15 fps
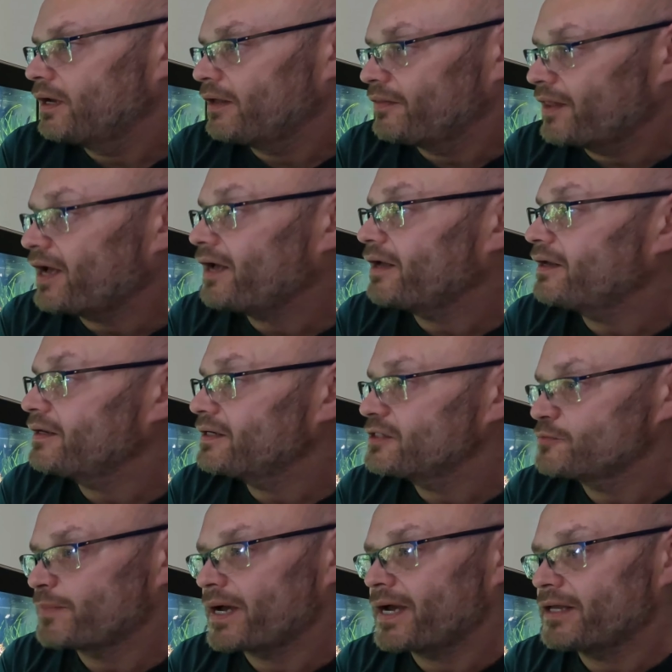And that
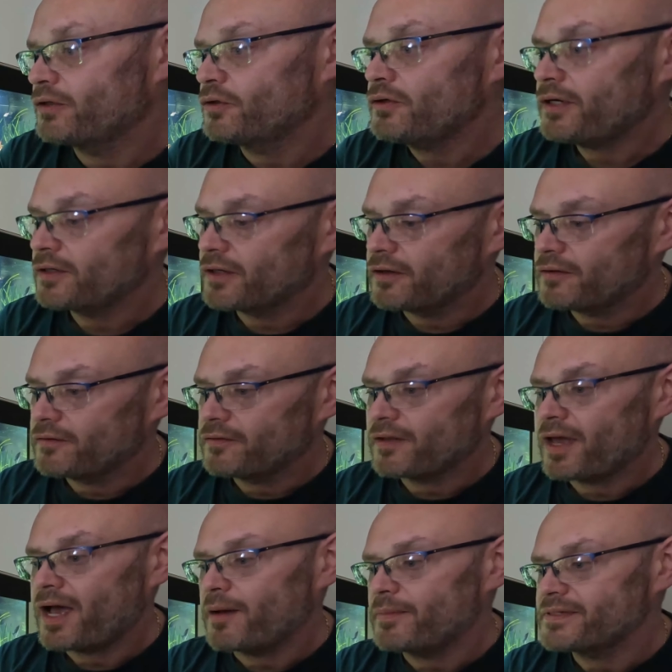is by looking at the
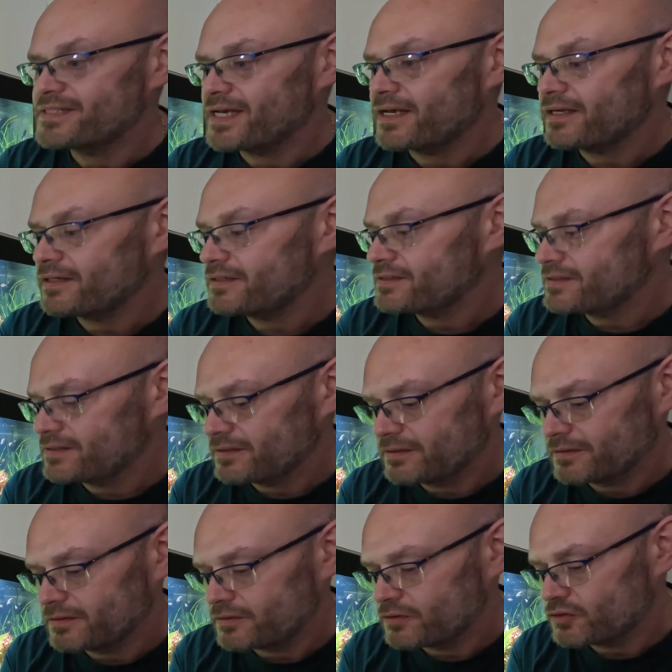habitats.
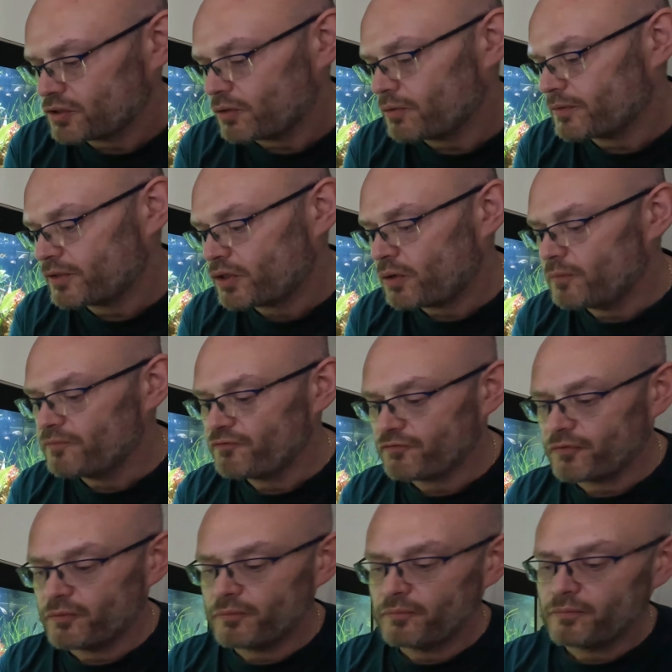So they come
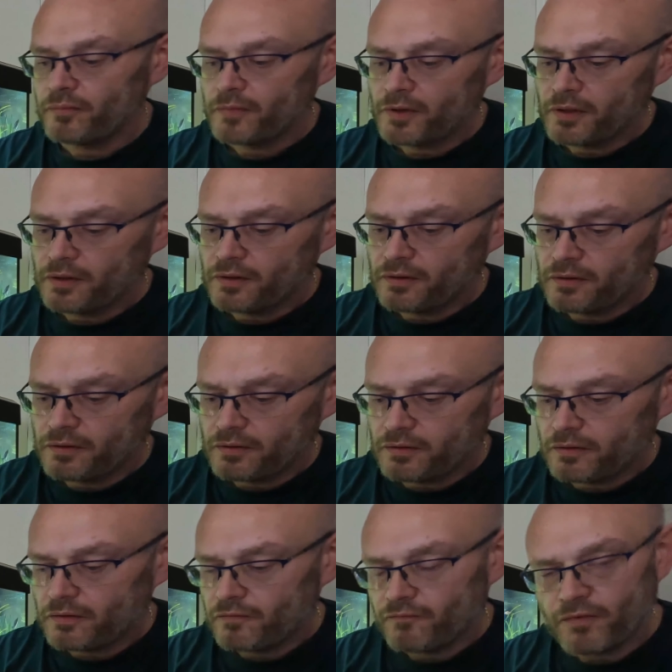from
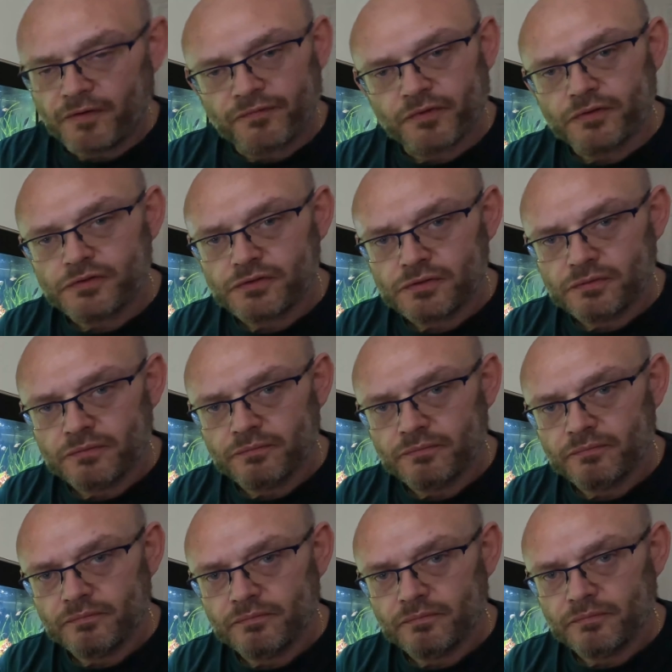rivers,
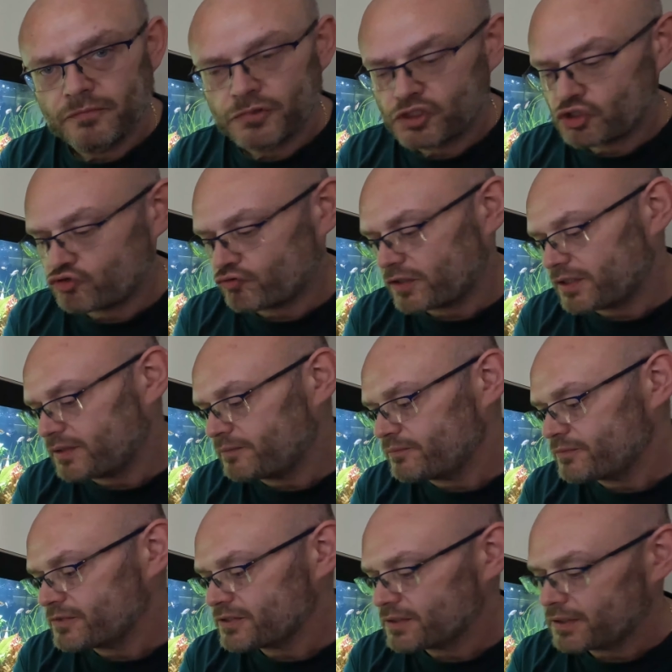
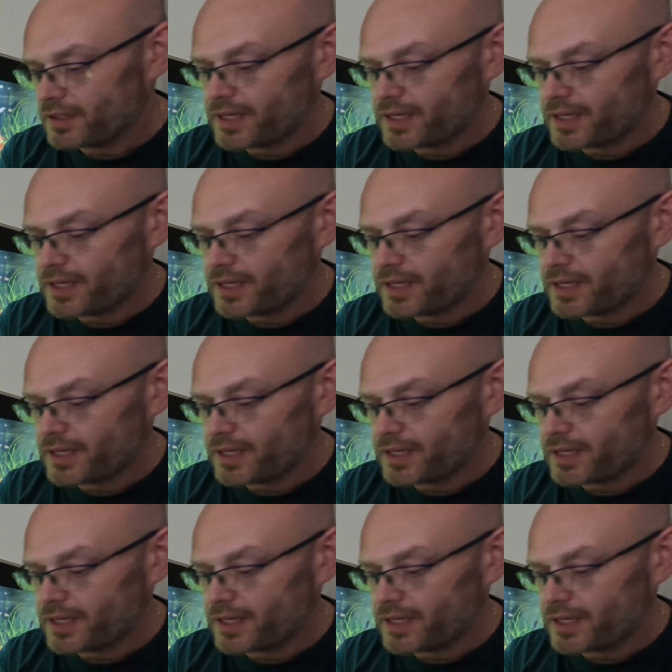streams,